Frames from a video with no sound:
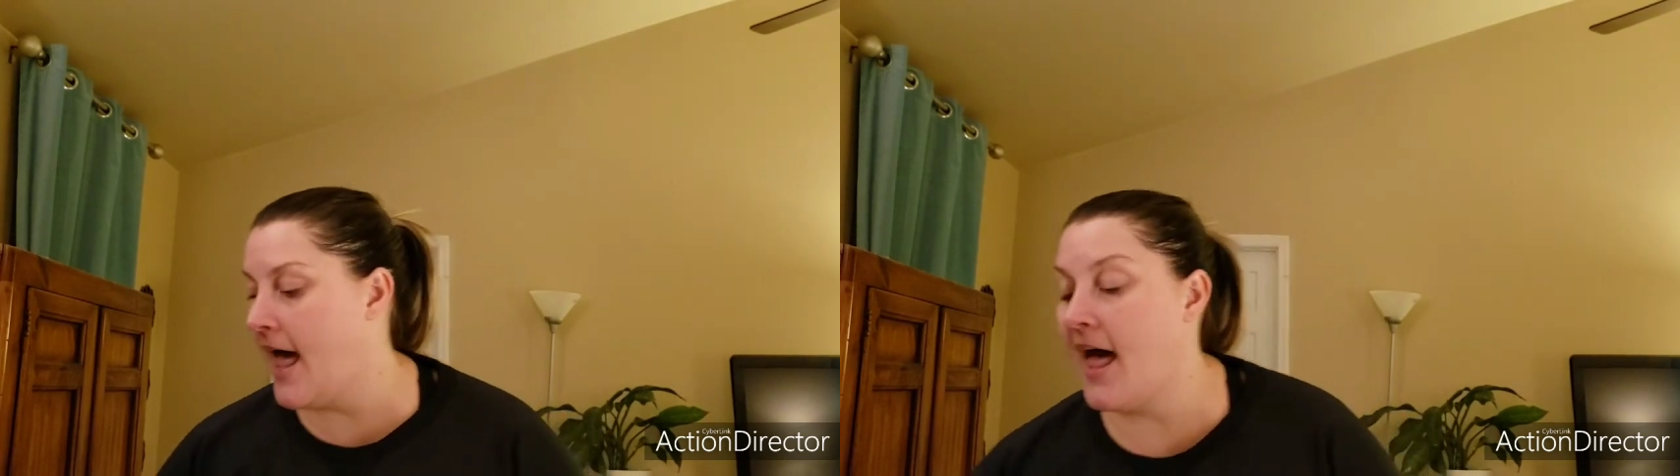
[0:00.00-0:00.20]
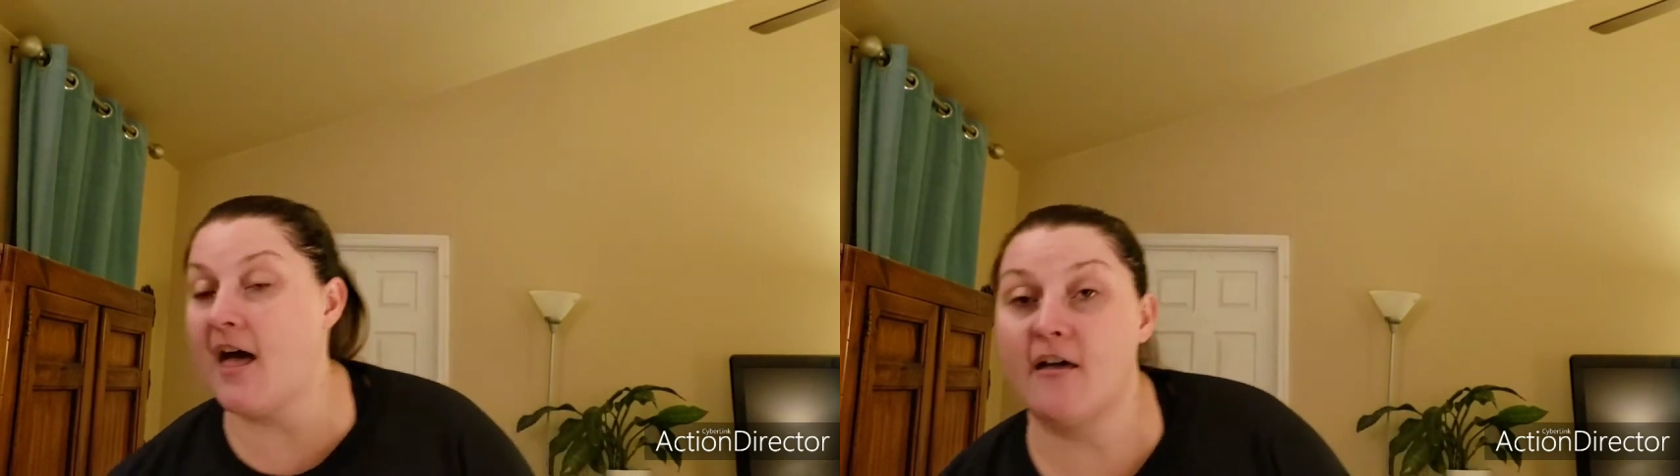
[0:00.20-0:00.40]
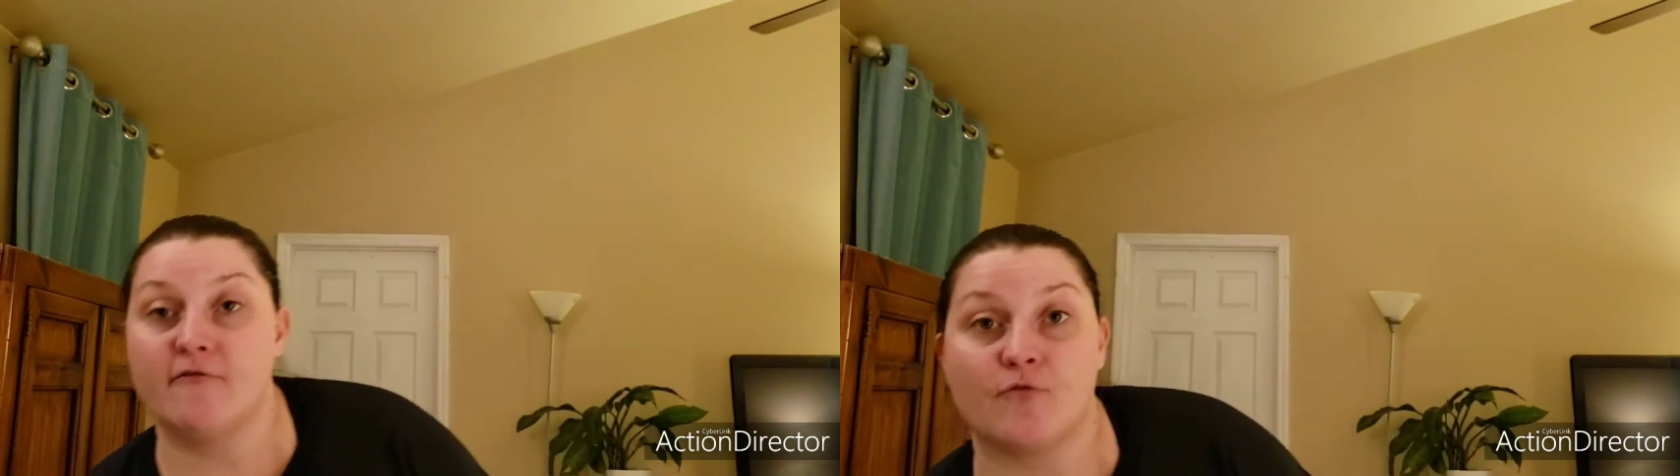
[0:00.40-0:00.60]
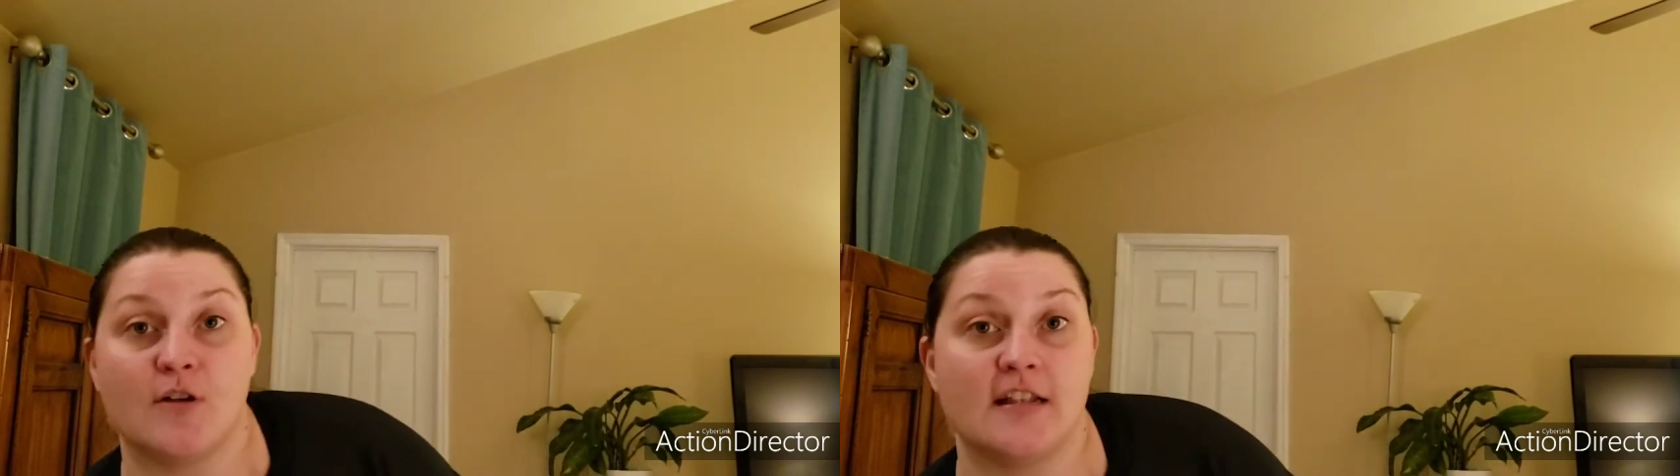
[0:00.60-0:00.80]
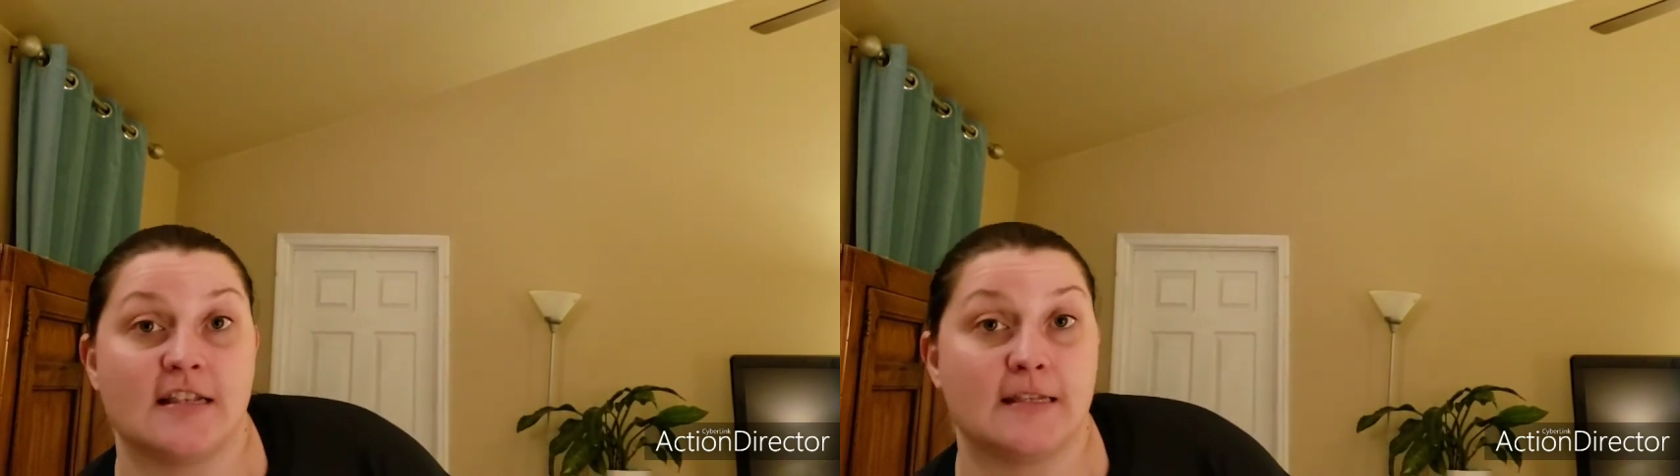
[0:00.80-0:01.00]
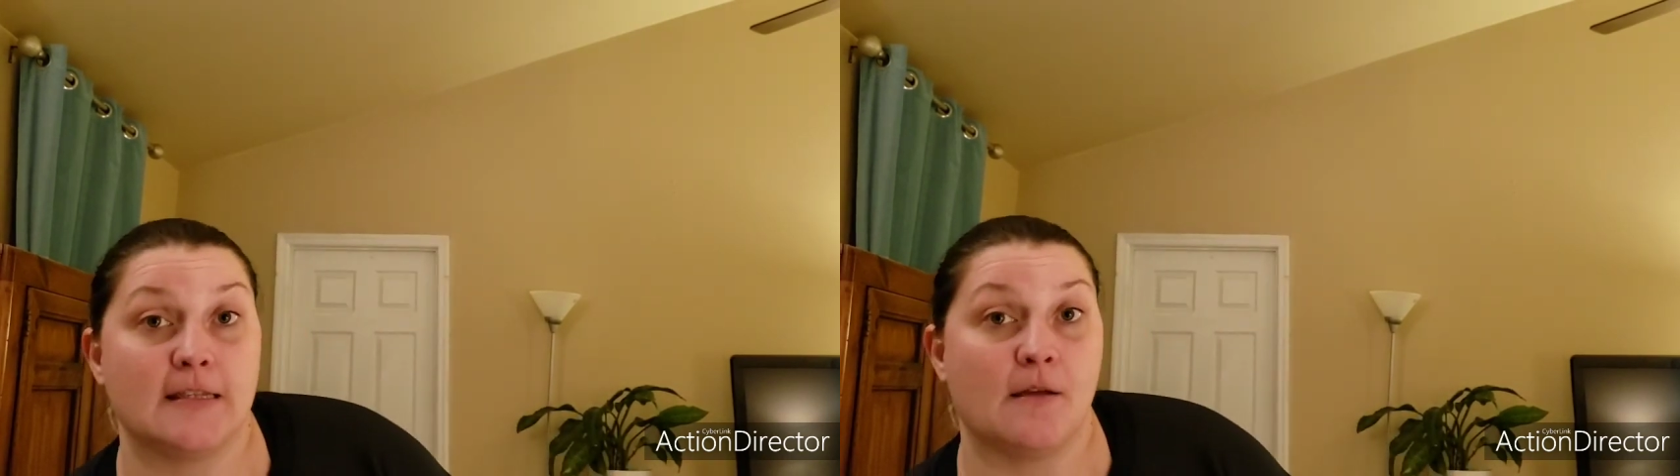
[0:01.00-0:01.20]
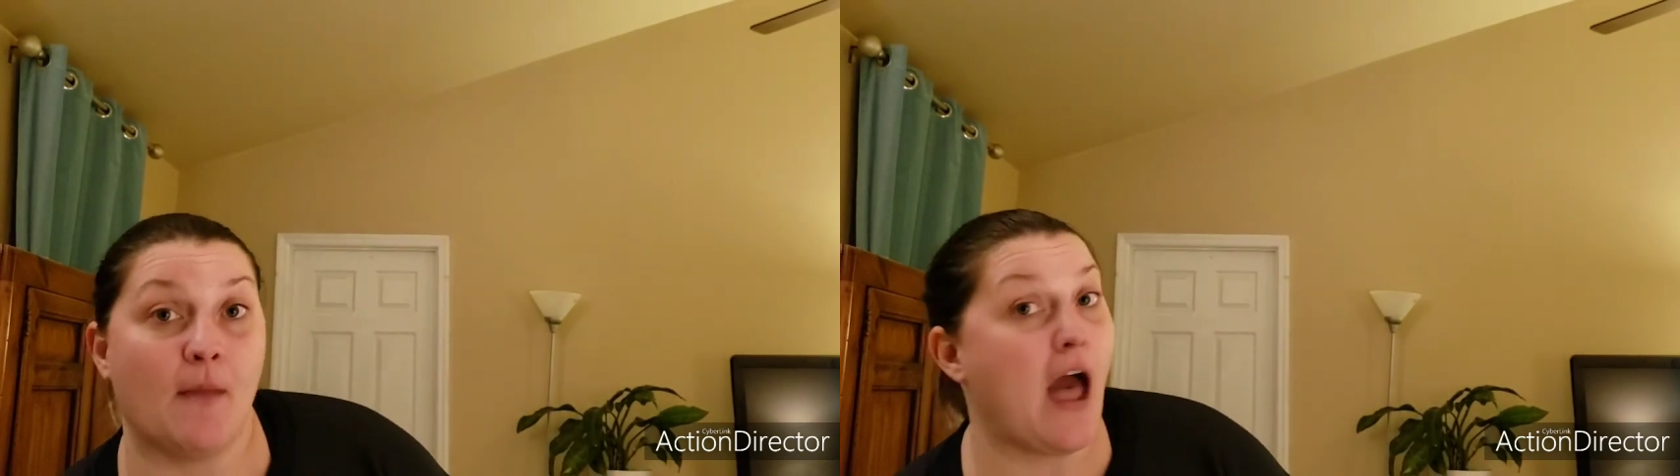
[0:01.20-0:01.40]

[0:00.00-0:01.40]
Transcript: have written some